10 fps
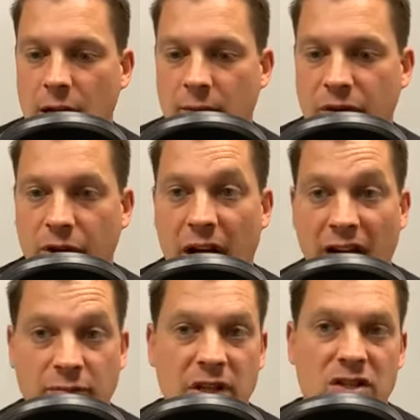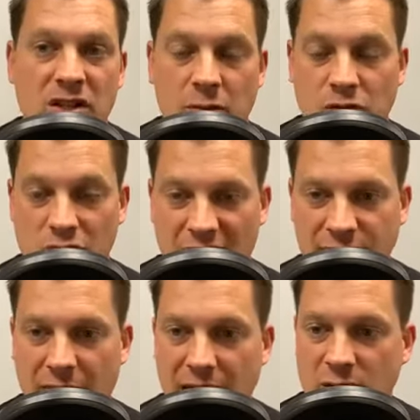there have been some
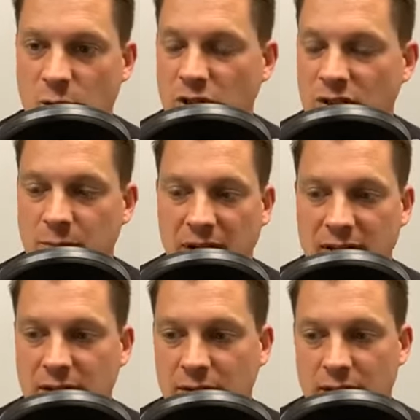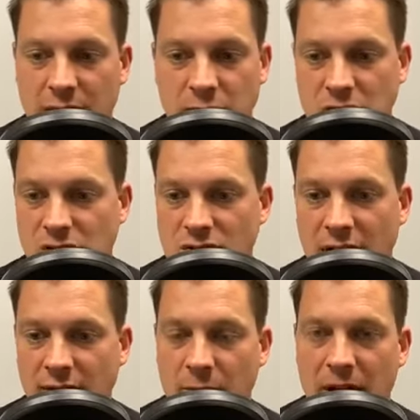drive-bys, which is basically them just
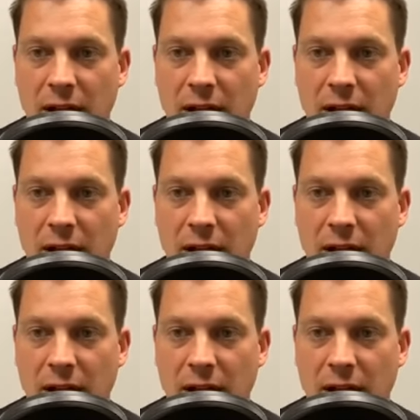driving by,